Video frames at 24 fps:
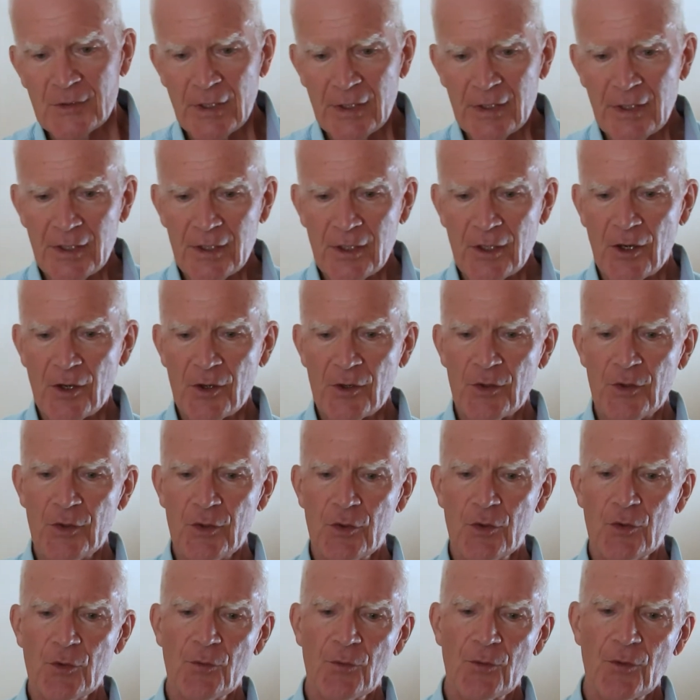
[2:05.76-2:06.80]
taking our
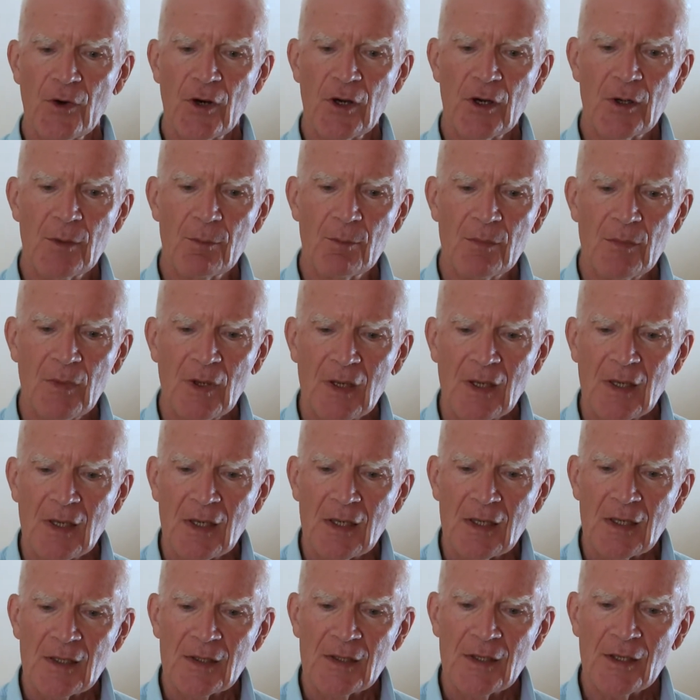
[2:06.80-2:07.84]
cue from
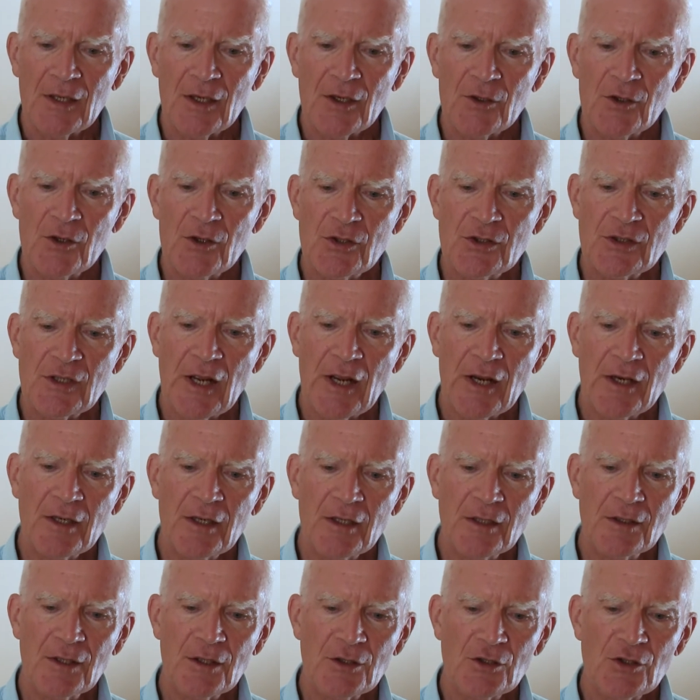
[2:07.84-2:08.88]
the
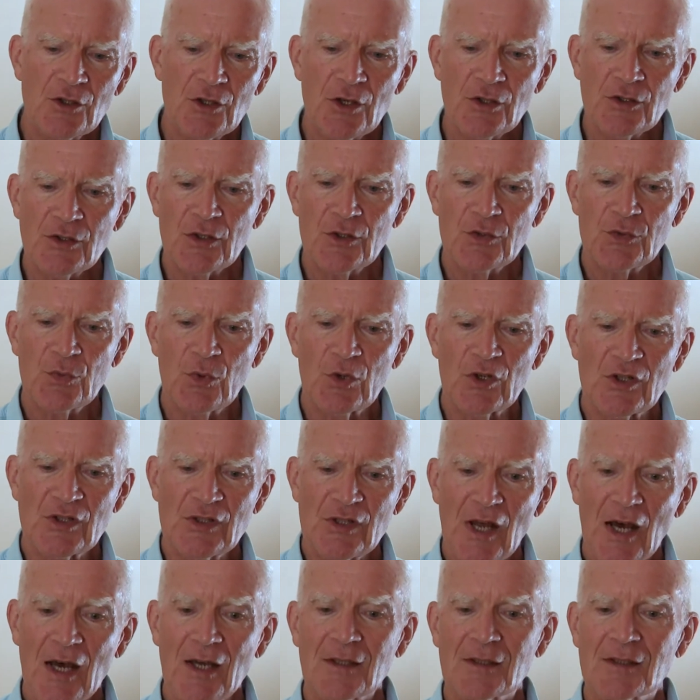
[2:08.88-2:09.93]
understanding that Jesus was
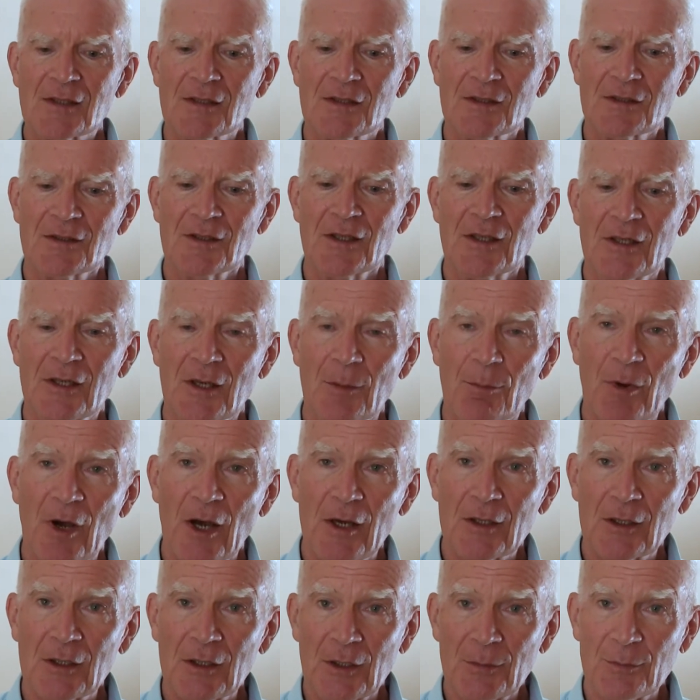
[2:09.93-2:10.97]
not an
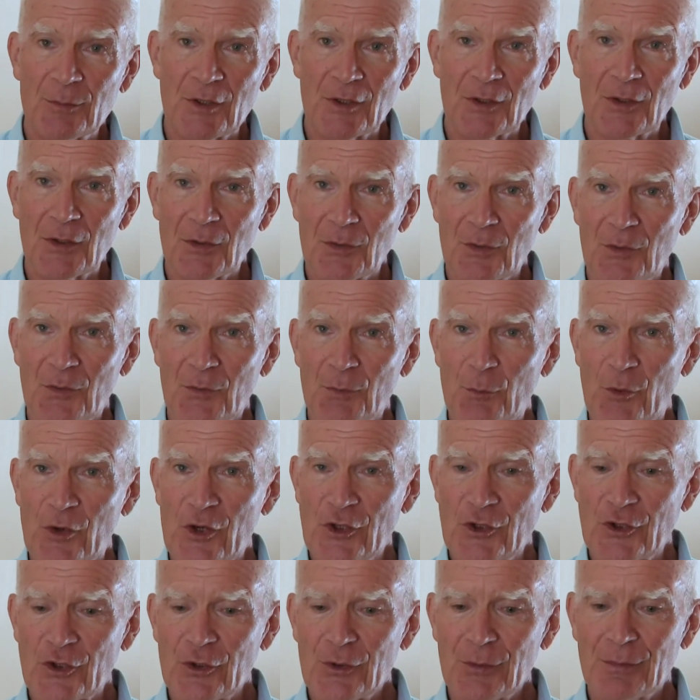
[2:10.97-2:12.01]
apocalyptic
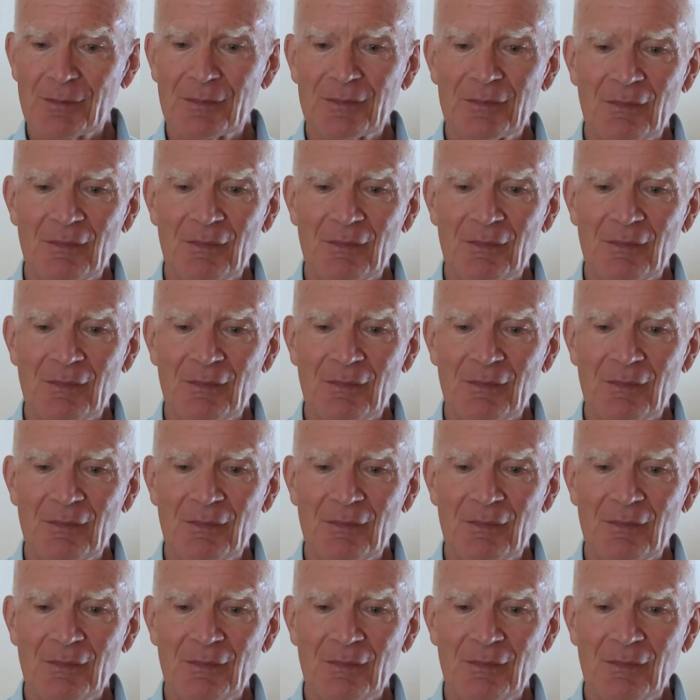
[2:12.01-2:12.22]
preacher,